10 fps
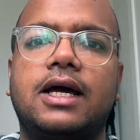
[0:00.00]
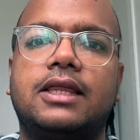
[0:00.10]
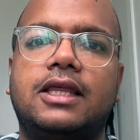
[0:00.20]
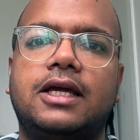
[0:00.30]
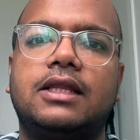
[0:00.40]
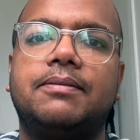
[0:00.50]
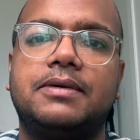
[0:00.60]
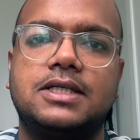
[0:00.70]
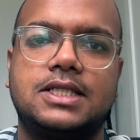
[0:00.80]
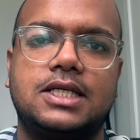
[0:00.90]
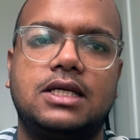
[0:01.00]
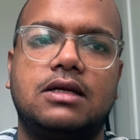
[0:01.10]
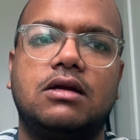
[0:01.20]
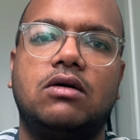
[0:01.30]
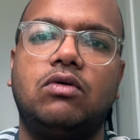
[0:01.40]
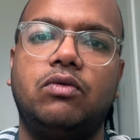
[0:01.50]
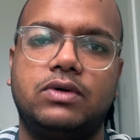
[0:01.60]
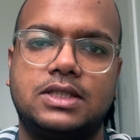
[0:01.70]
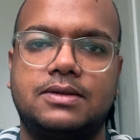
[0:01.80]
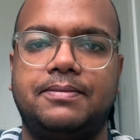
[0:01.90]
I think the person who
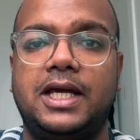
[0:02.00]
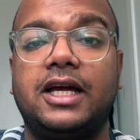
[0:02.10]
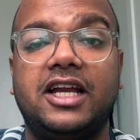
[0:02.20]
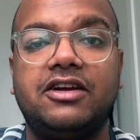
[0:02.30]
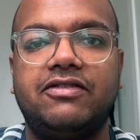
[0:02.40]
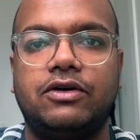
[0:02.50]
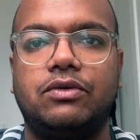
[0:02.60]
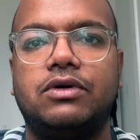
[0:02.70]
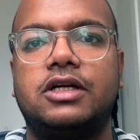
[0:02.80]
was being interviewed